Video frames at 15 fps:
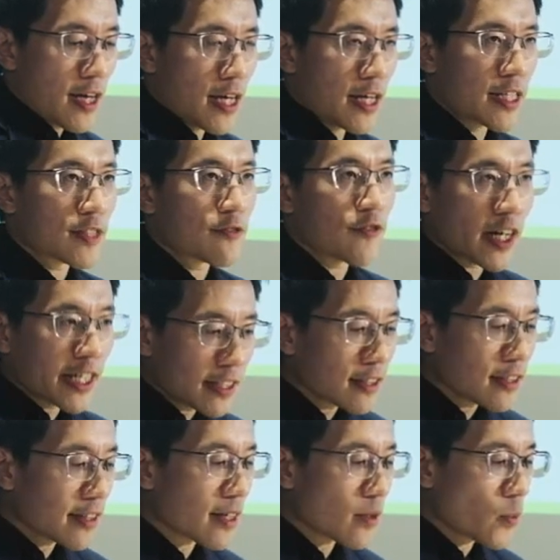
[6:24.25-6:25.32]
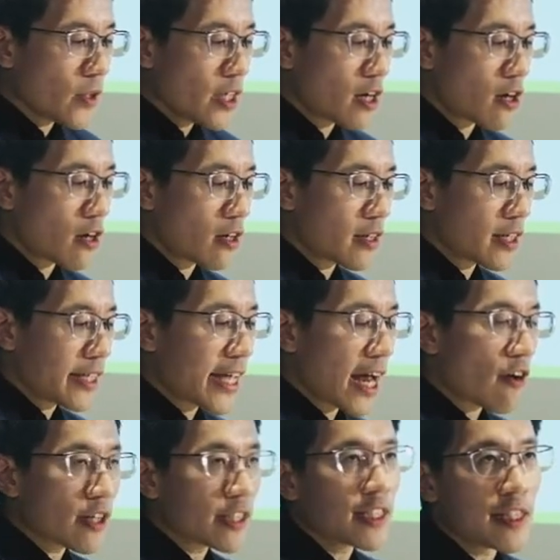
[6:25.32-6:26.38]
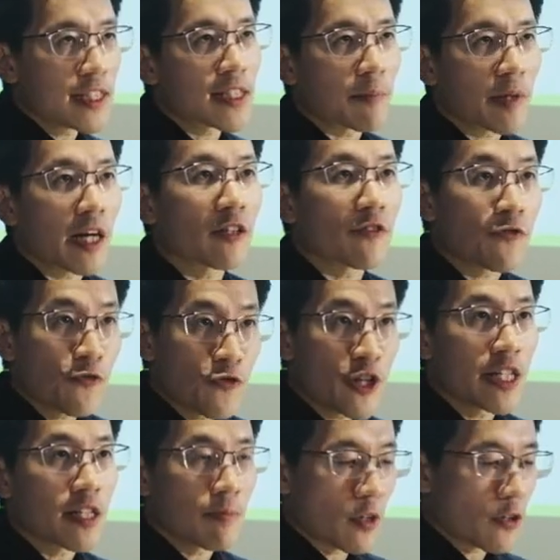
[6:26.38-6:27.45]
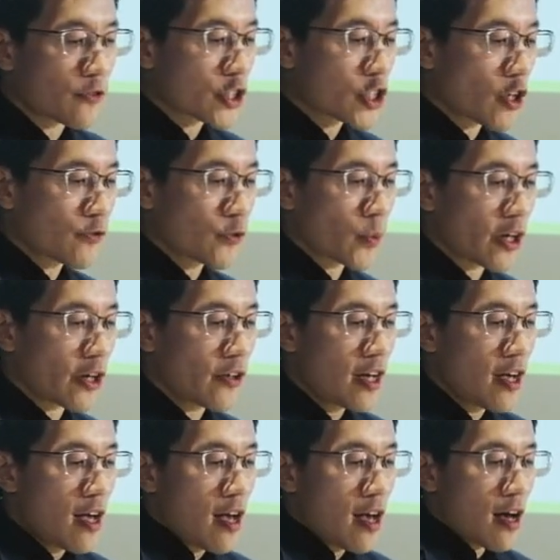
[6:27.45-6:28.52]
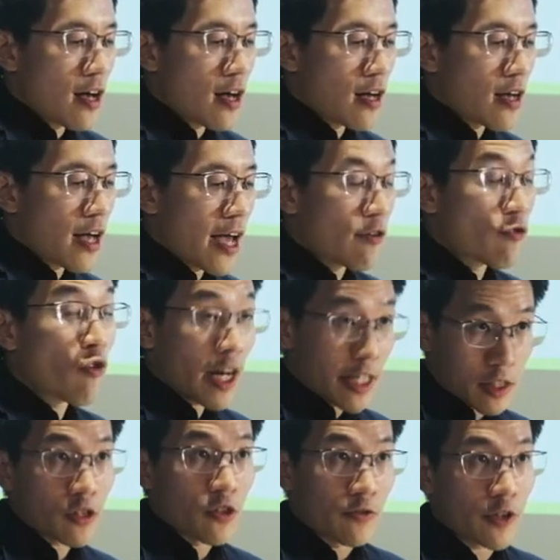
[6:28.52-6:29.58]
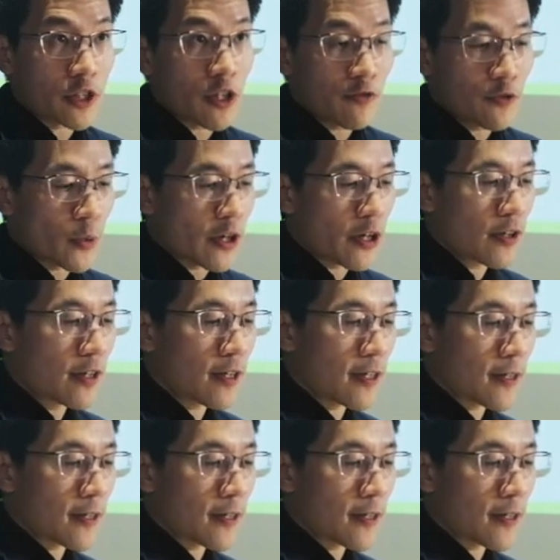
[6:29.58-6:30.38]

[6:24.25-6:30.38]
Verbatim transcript: it is vital that we are guaranteed some kind of freedom over software uh, and rights over software,